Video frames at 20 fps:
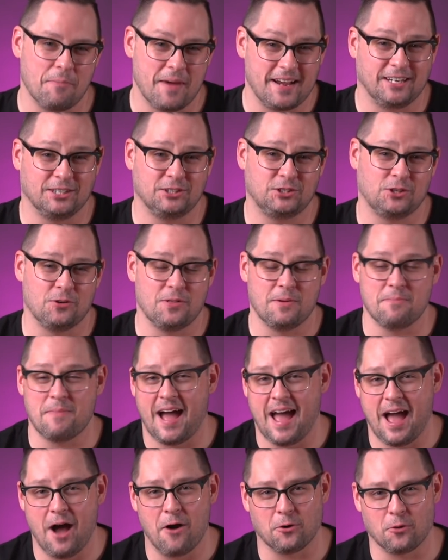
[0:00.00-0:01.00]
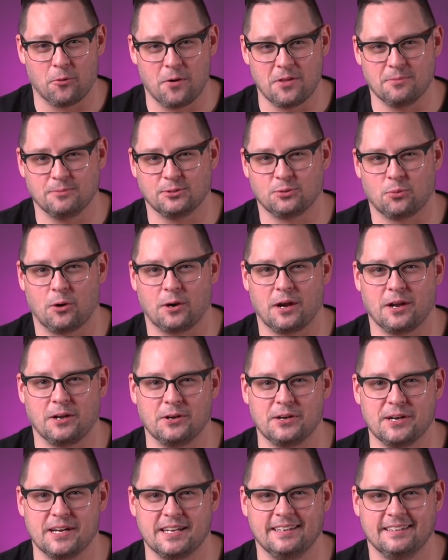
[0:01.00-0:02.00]
making sure that my algorithm's working
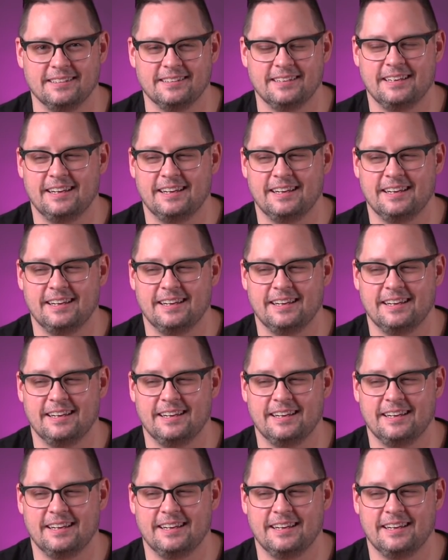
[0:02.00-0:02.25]
good.